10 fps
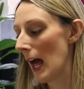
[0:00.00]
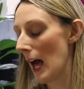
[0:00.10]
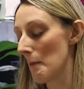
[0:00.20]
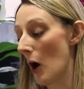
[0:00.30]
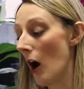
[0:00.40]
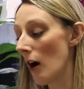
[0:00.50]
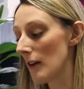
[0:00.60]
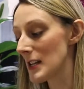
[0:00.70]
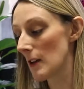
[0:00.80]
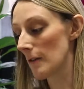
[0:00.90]
a heart
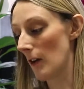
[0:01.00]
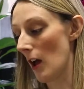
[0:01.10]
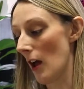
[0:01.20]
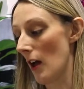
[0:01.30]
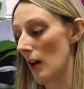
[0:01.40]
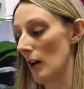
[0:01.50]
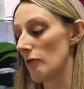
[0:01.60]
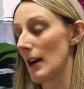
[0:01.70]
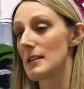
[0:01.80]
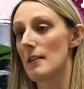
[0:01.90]
rate of
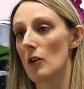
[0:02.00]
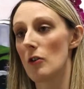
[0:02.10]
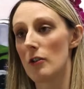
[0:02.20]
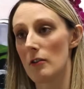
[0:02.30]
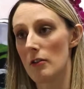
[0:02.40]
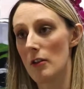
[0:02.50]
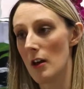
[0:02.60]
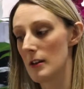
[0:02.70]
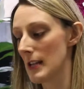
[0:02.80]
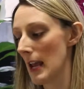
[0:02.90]
greater than
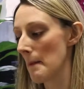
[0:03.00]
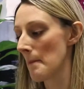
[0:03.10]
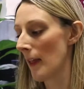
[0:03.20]
130,